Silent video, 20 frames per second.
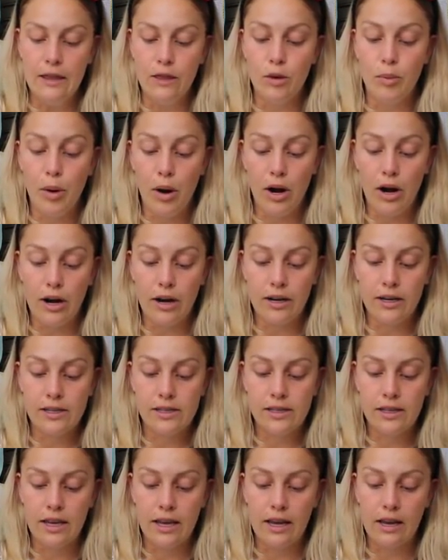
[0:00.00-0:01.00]
the
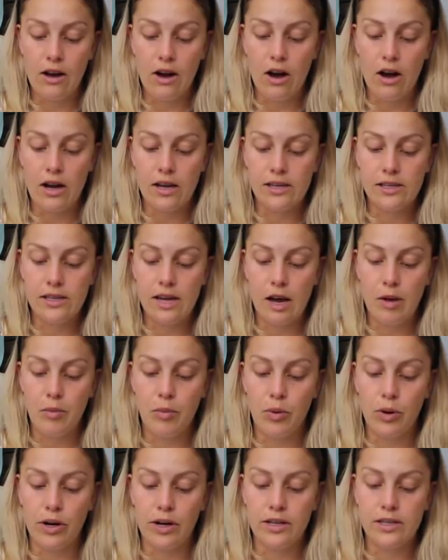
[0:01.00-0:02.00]
parks can cost
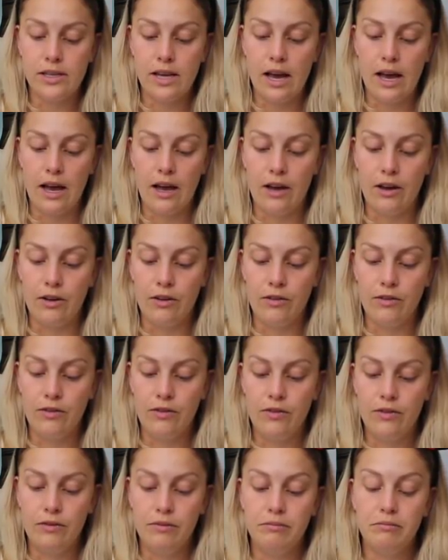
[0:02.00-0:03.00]
upwards
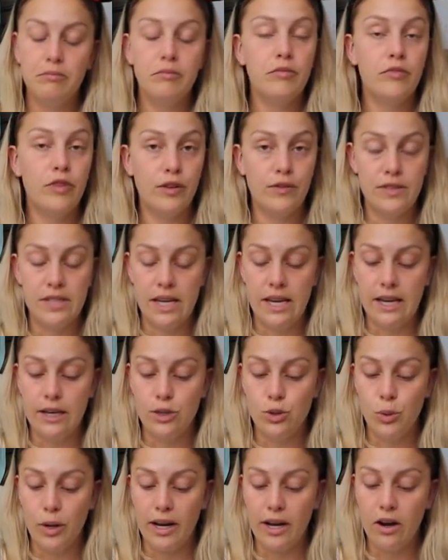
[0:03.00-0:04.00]
of
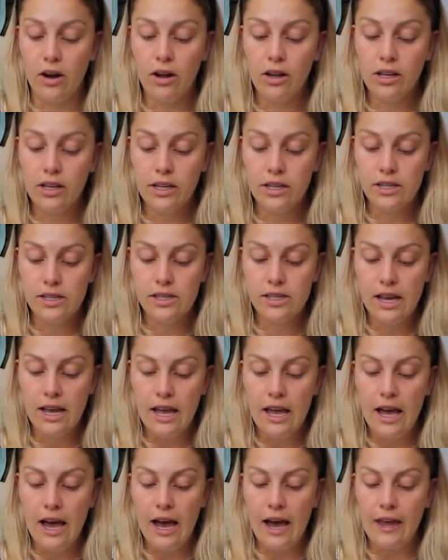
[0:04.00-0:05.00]
fifteen, twenty dollars.
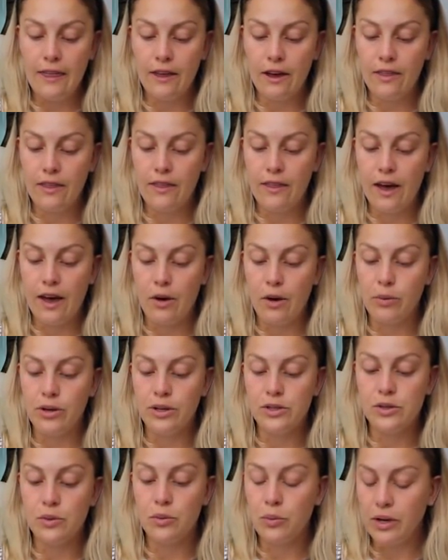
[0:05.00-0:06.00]
I thought that that
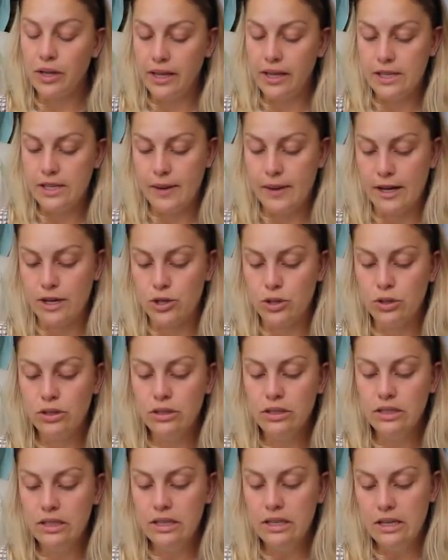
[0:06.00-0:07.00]
was really
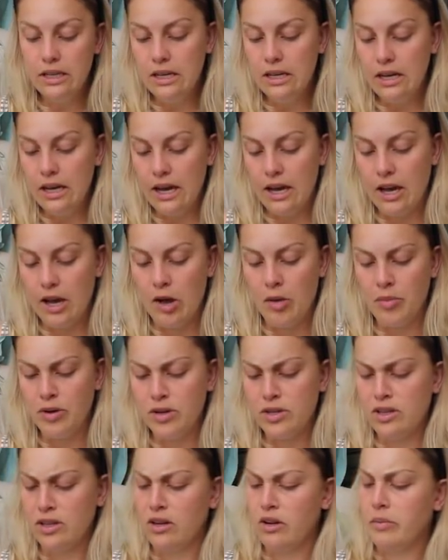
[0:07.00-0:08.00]
special. Um,
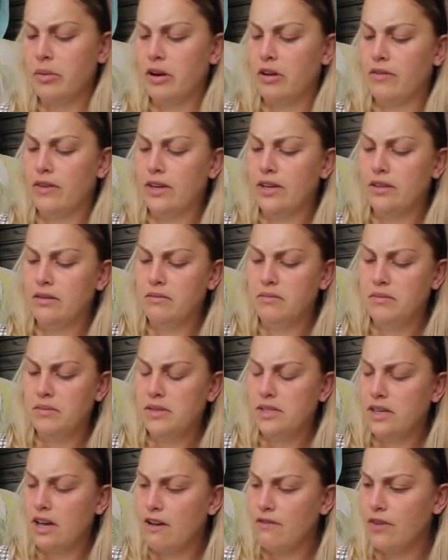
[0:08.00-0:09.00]
there's a little bit of a
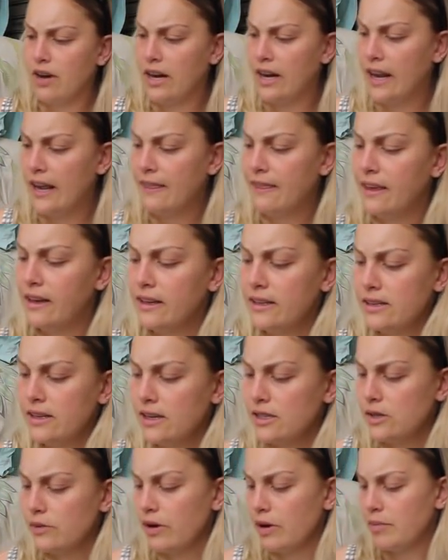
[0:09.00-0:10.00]
scuff on it. I think it's
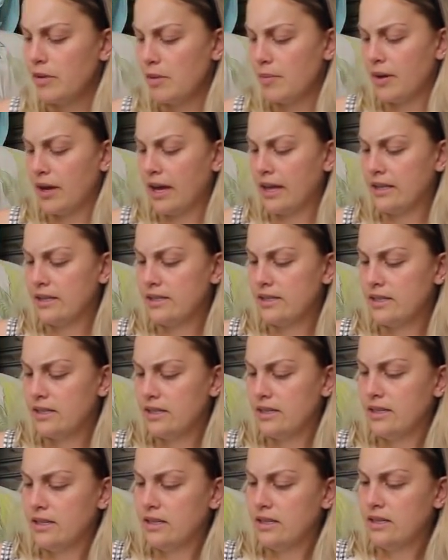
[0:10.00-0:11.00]
because it rubbed up against
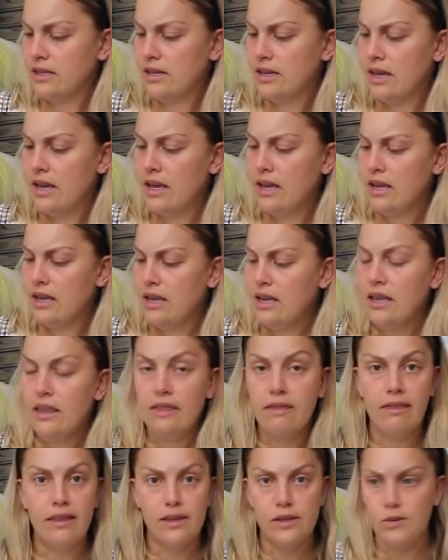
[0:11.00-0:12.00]

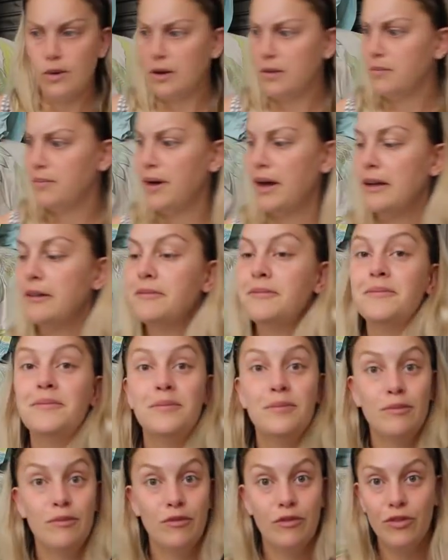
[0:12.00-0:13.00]
this one, but
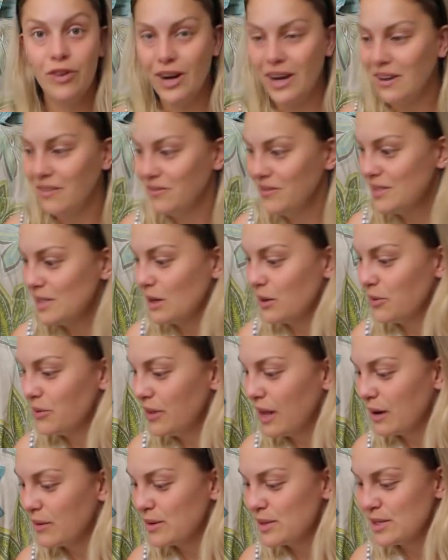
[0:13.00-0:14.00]
free. So
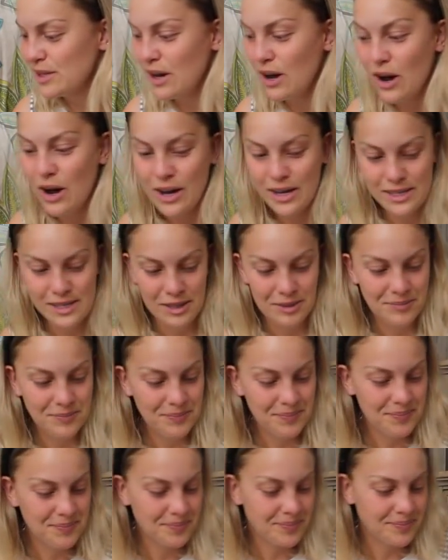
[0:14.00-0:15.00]
that was awesome.